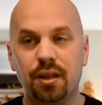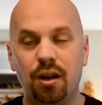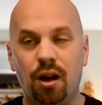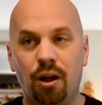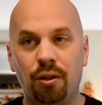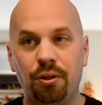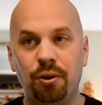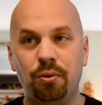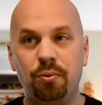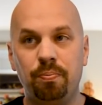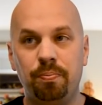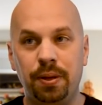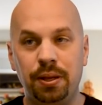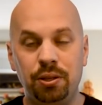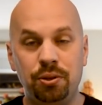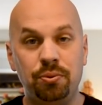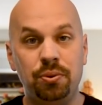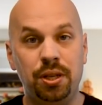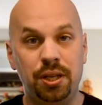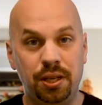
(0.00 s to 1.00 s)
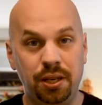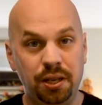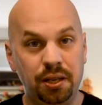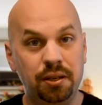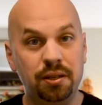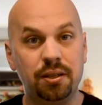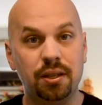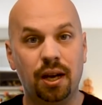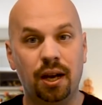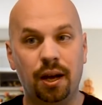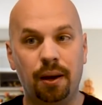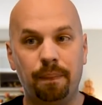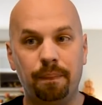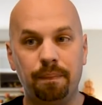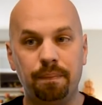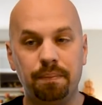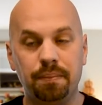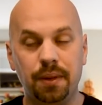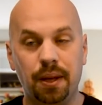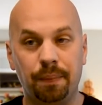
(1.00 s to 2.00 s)
although a bit unique.
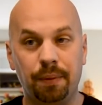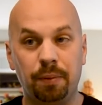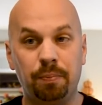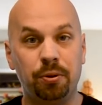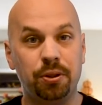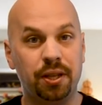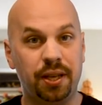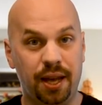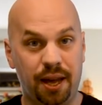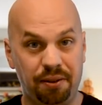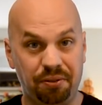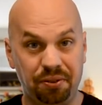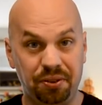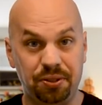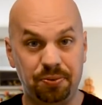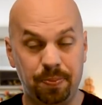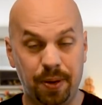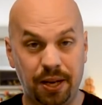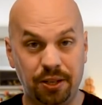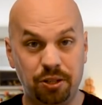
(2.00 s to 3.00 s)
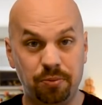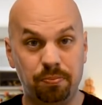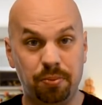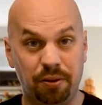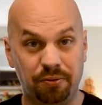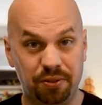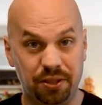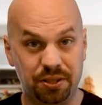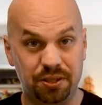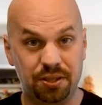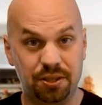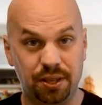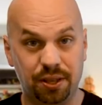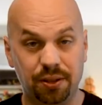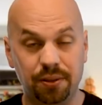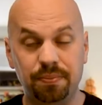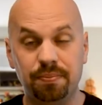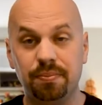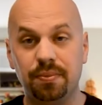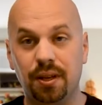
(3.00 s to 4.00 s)
Um, I'm going to put the Kathleen's batch above this
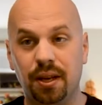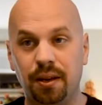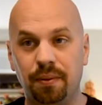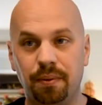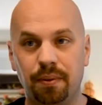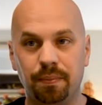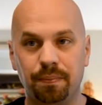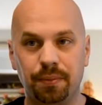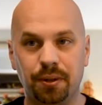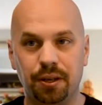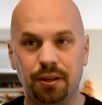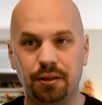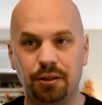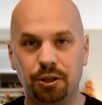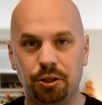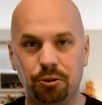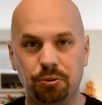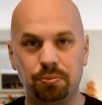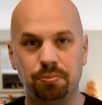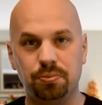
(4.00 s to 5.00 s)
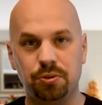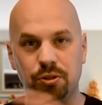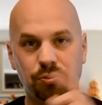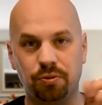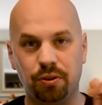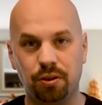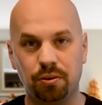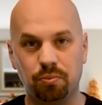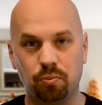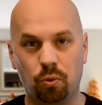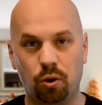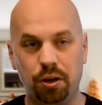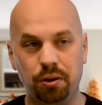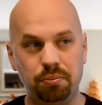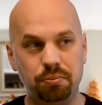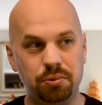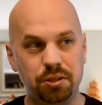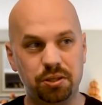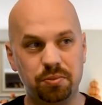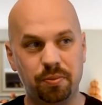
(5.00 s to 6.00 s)
still. I'm going to go so far
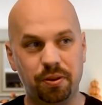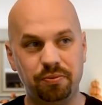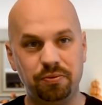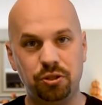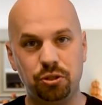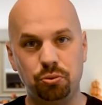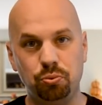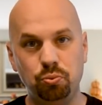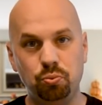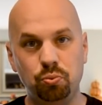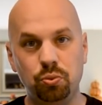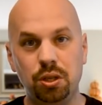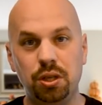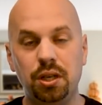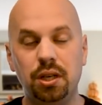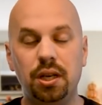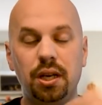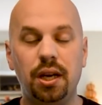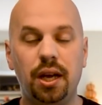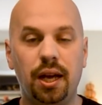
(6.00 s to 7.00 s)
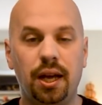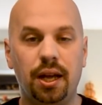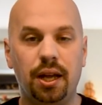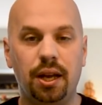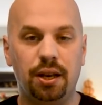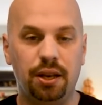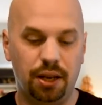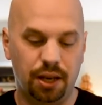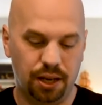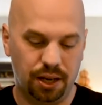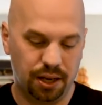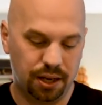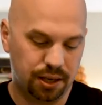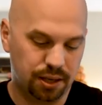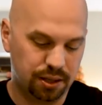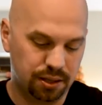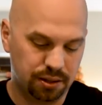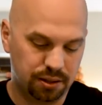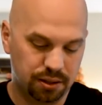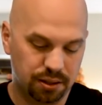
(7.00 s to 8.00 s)
one is above two, and
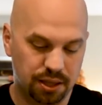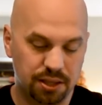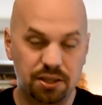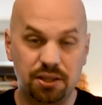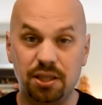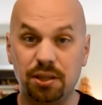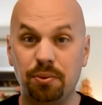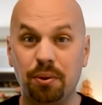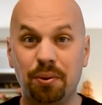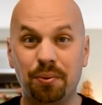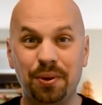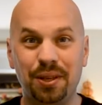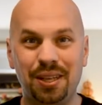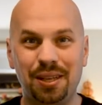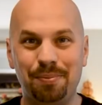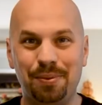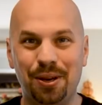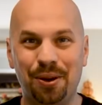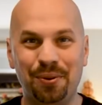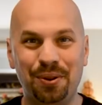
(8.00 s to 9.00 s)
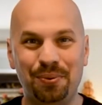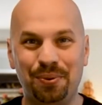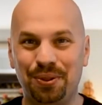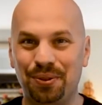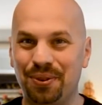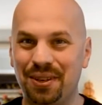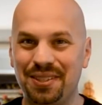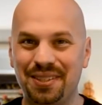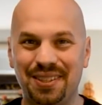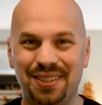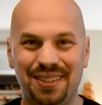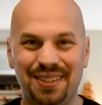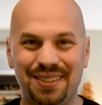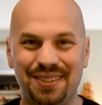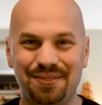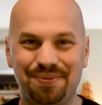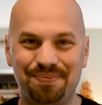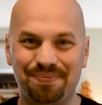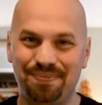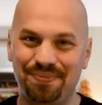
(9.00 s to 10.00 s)
uh, let's see where we keep going with the rest of
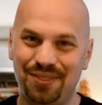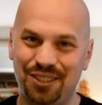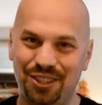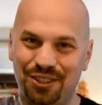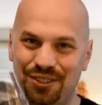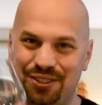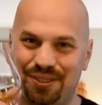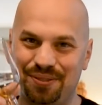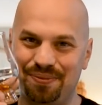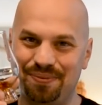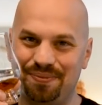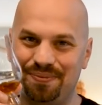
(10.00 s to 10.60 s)
these. Cheers.